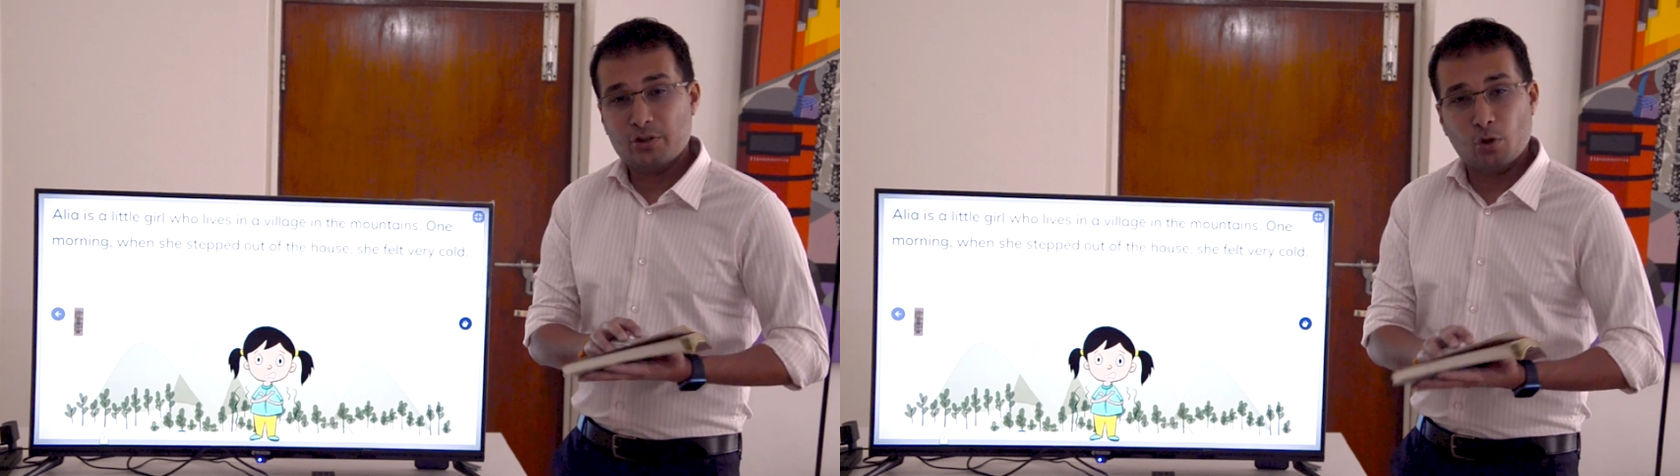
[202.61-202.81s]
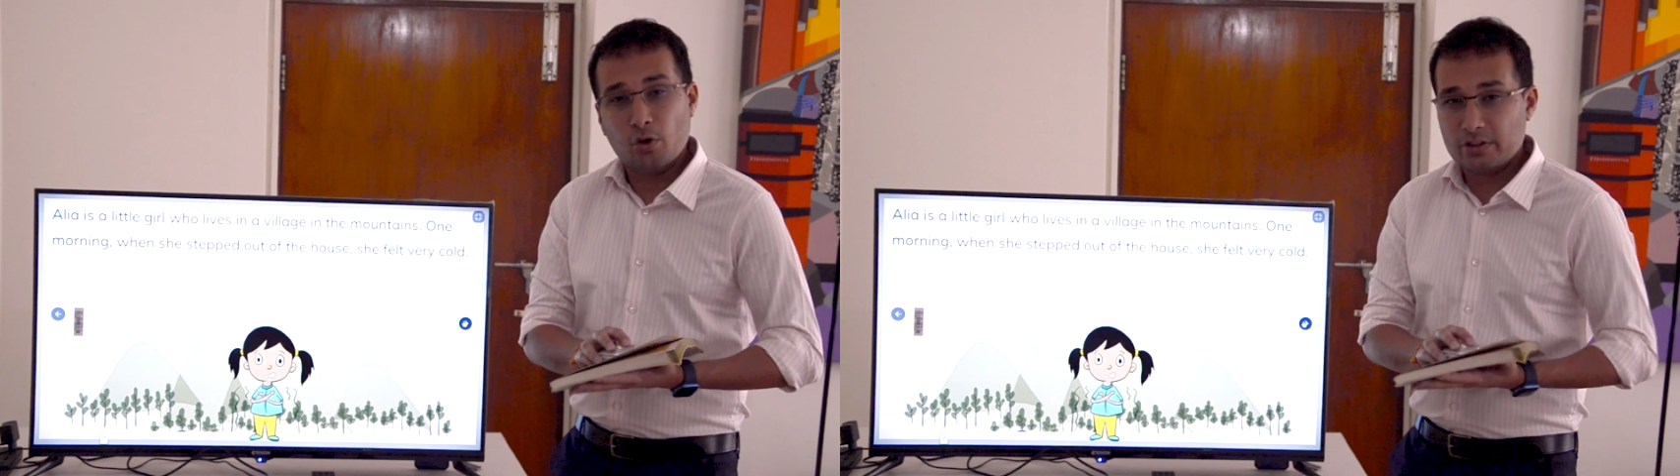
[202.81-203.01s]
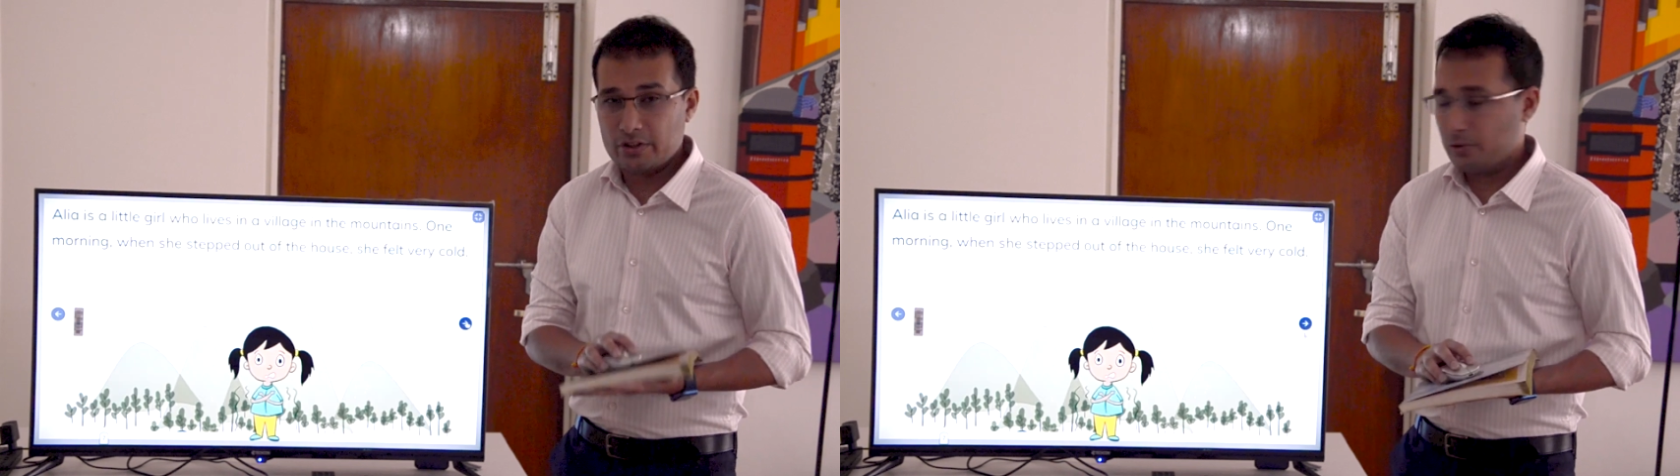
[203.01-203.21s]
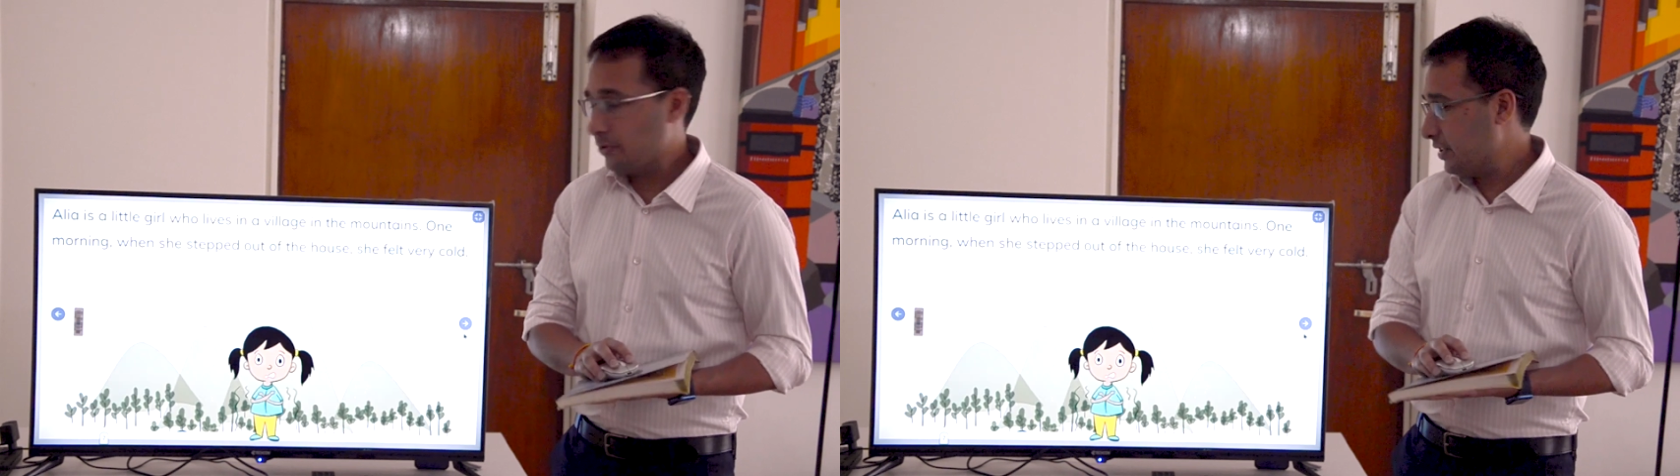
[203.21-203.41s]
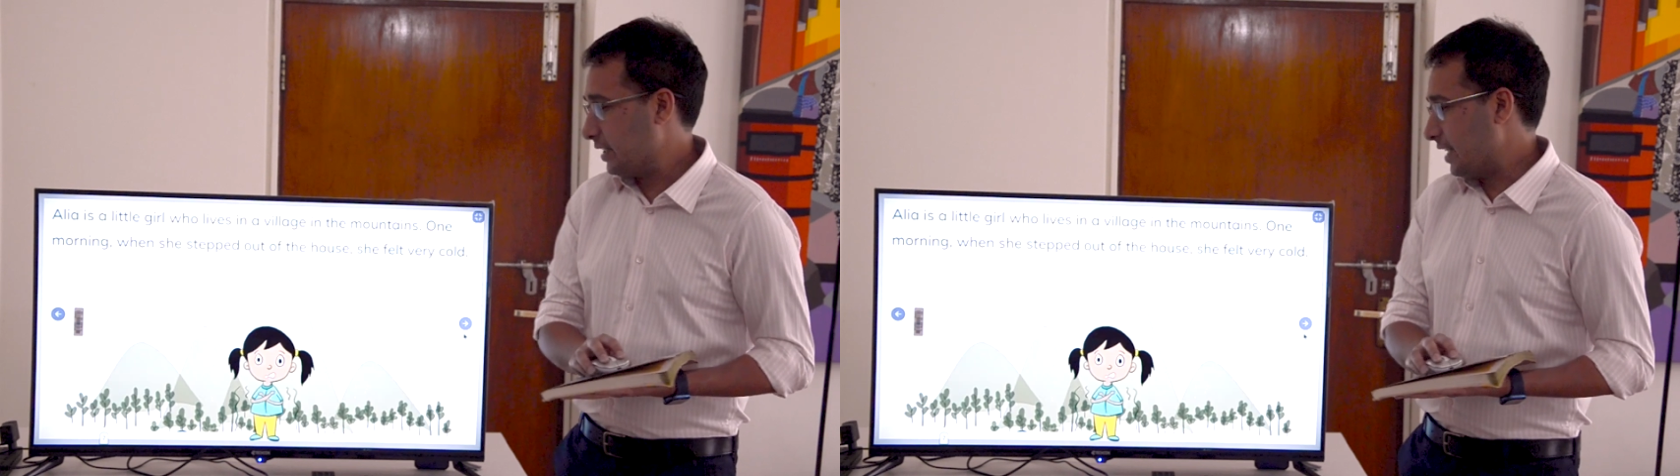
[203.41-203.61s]
to hook the
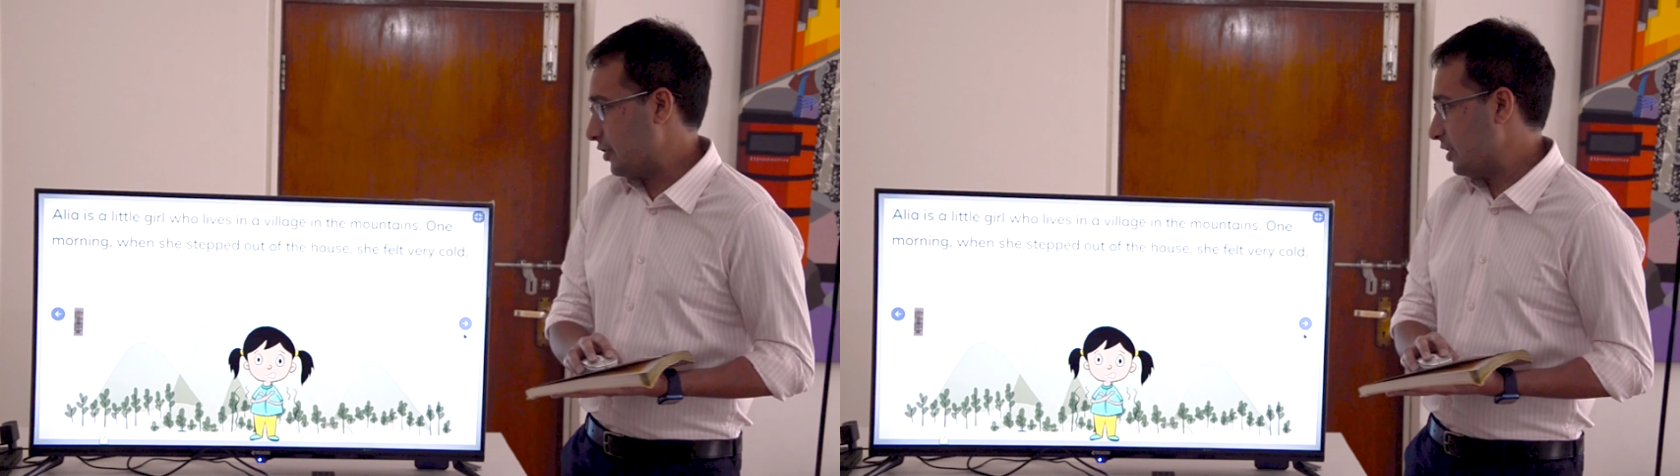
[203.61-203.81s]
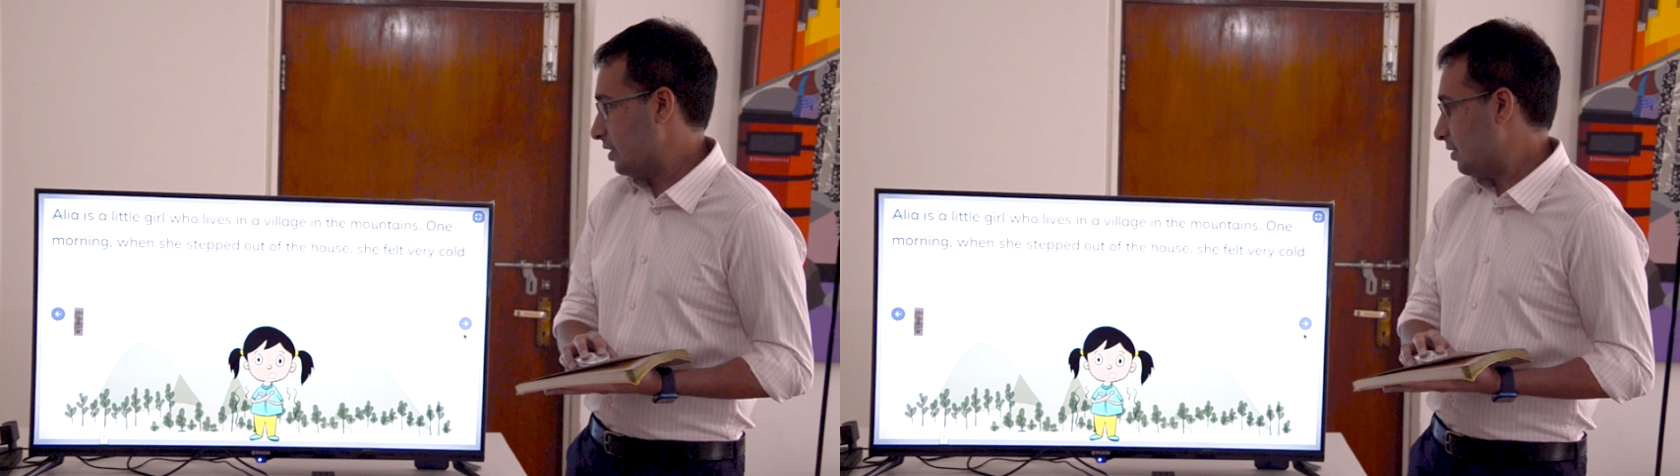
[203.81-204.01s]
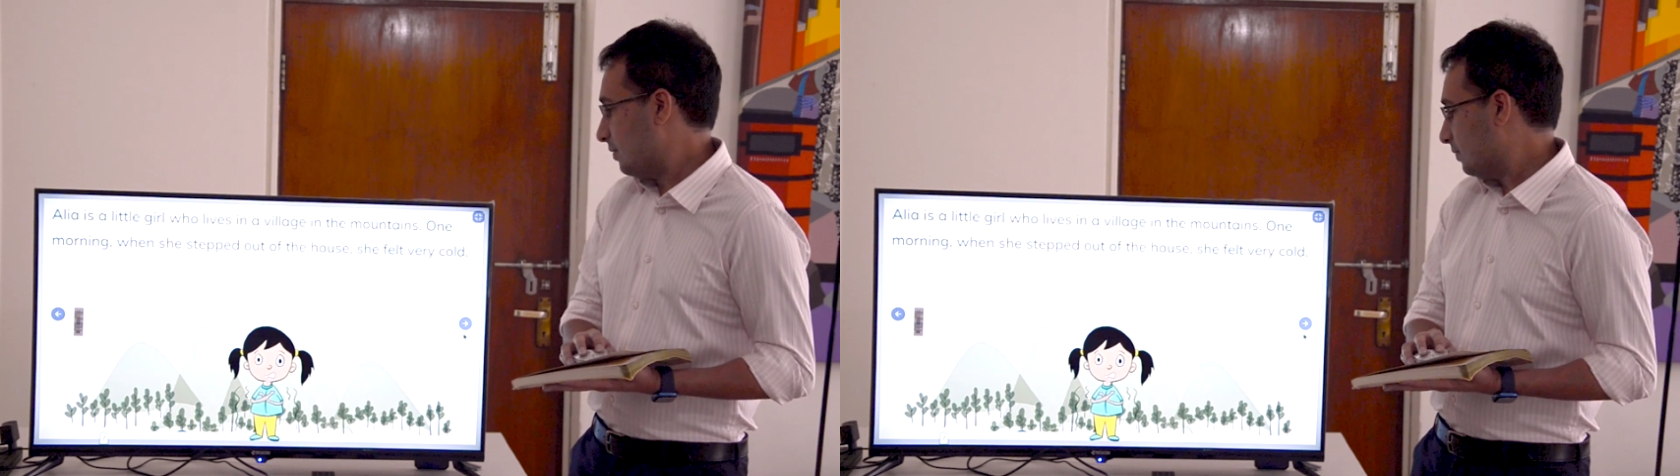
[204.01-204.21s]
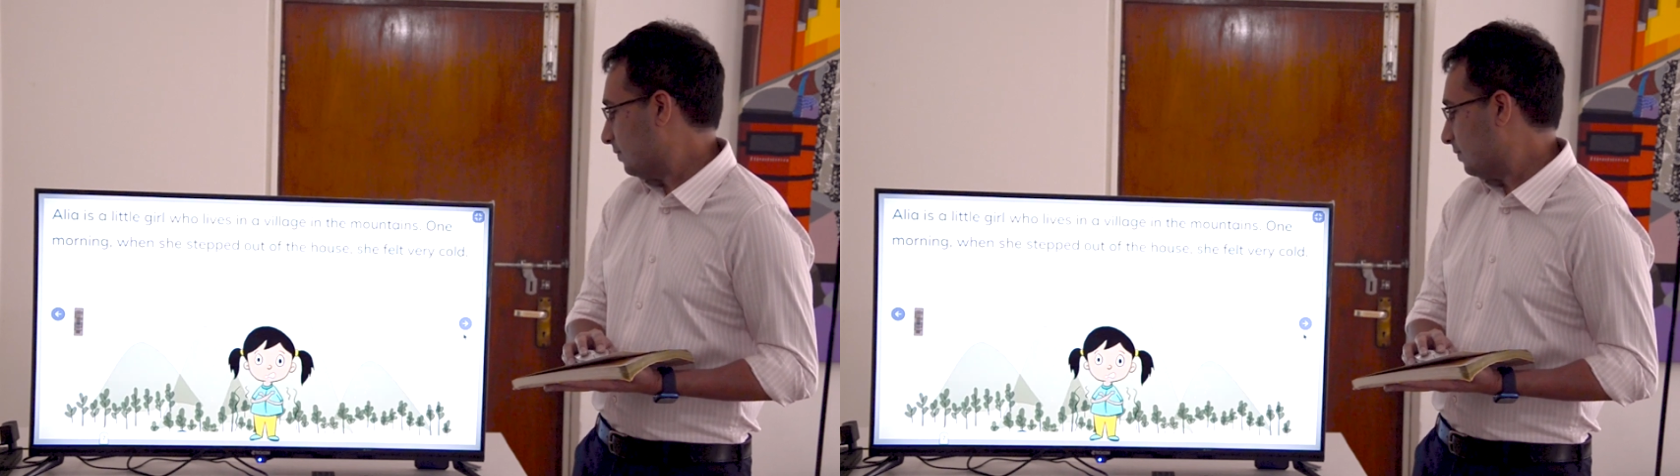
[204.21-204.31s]
students' attention.